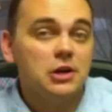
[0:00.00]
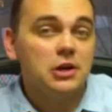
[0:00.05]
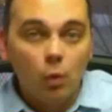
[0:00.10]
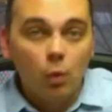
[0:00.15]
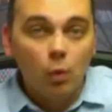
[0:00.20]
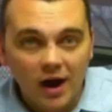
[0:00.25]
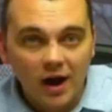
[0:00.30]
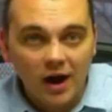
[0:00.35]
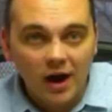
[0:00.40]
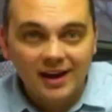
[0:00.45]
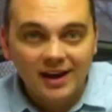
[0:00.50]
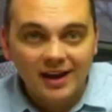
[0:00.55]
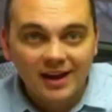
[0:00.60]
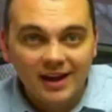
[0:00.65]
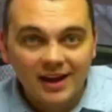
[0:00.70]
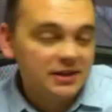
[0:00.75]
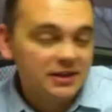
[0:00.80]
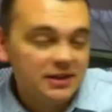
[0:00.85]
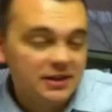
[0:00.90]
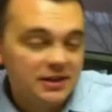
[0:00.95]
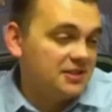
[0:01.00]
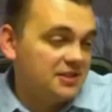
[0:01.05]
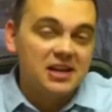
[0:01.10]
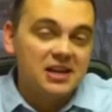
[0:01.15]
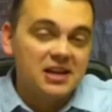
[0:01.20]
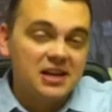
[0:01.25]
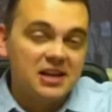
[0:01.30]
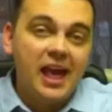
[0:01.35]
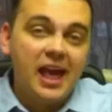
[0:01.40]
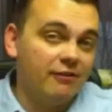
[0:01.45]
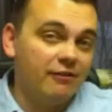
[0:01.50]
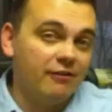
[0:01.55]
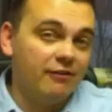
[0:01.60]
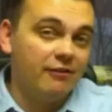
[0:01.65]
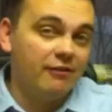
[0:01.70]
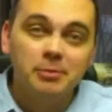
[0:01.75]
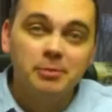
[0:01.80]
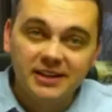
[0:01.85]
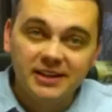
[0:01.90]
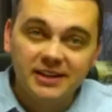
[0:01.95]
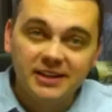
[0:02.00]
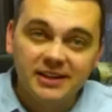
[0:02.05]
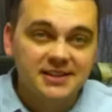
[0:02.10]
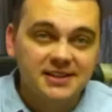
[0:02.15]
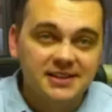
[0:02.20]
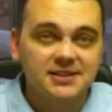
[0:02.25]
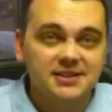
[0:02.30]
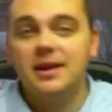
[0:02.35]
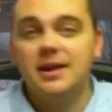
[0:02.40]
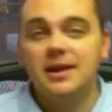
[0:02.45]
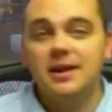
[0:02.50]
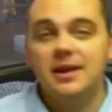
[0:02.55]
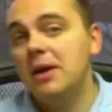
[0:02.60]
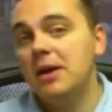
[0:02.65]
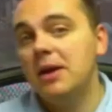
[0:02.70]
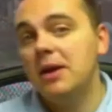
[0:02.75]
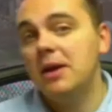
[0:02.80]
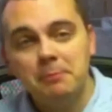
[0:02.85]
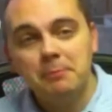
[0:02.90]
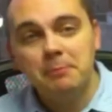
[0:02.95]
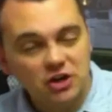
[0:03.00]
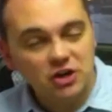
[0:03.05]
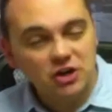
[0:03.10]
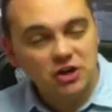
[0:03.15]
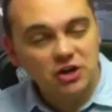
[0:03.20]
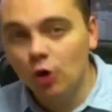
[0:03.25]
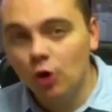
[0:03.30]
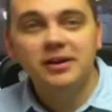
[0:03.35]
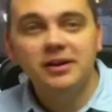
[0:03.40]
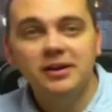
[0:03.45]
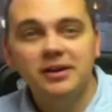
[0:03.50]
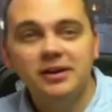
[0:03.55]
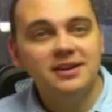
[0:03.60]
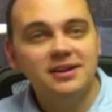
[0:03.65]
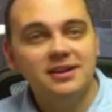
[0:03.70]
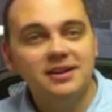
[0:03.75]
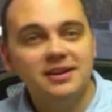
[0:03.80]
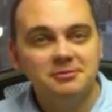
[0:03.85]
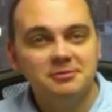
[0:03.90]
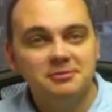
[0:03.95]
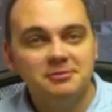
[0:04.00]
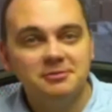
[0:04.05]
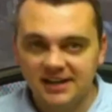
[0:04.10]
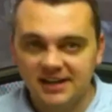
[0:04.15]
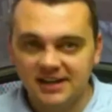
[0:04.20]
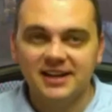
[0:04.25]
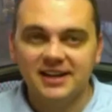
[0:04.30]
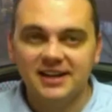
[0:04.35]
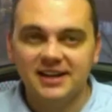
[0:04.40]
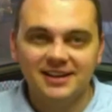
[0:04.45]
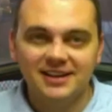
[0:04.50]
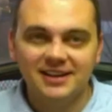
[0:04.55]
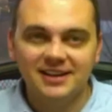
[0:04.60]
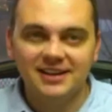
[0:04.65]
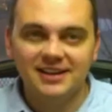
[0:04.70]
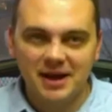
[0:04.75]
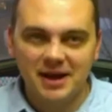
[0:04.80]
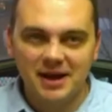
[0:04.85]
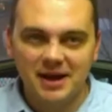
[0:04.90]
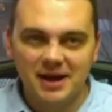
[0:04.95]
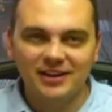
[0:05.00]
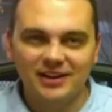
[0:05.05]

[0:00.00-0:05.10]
Why? Because everybody sets them, but nobody does anything about it.